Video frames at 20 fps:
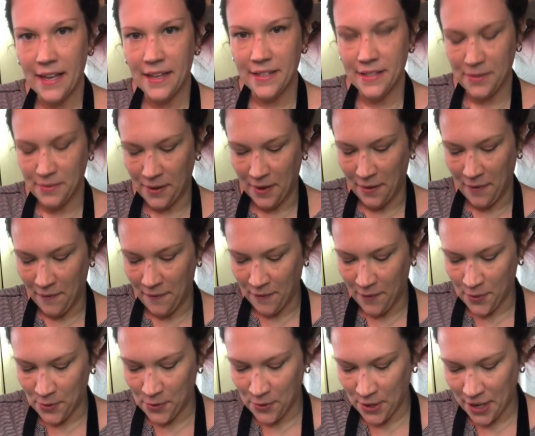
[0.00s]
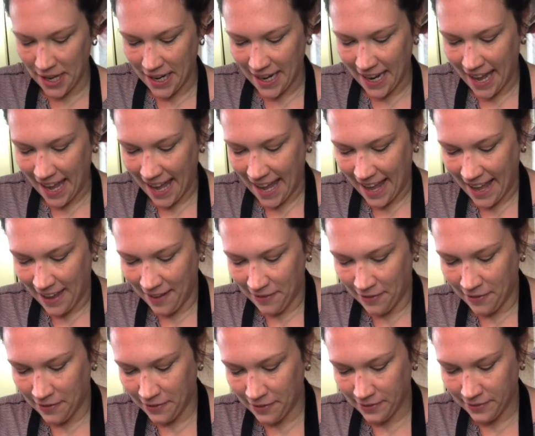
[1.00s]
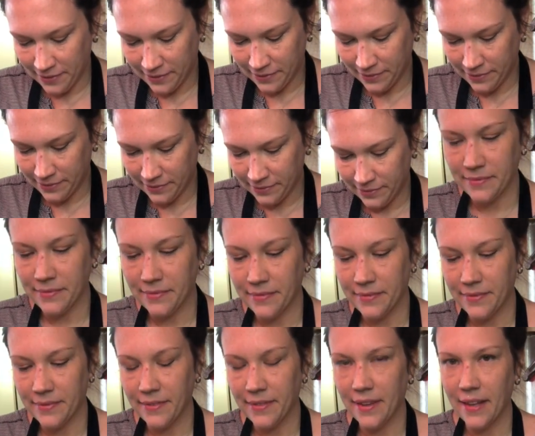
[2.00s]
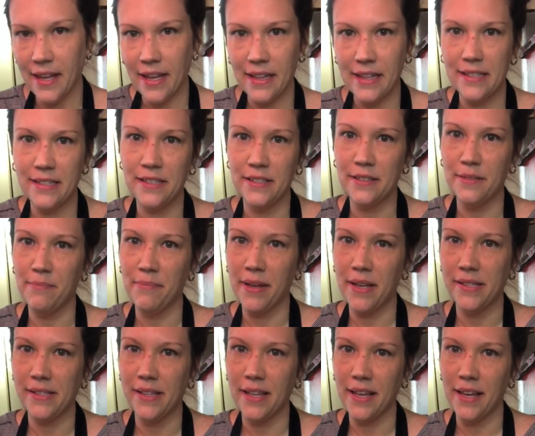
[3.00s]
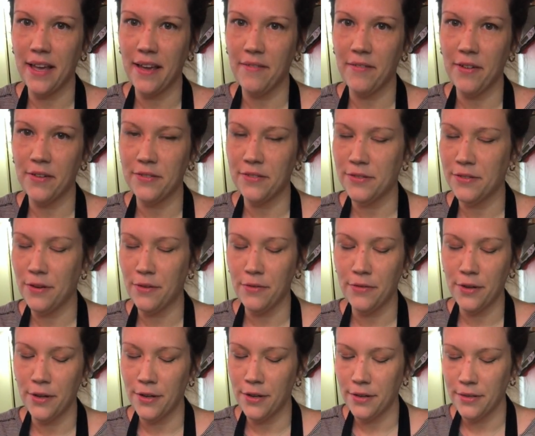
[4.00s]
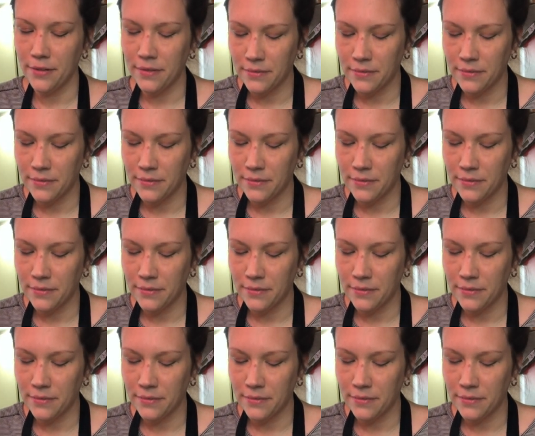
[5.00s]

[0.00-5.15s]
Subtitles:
So we fold it in half. This is the best thing ever. It's so good.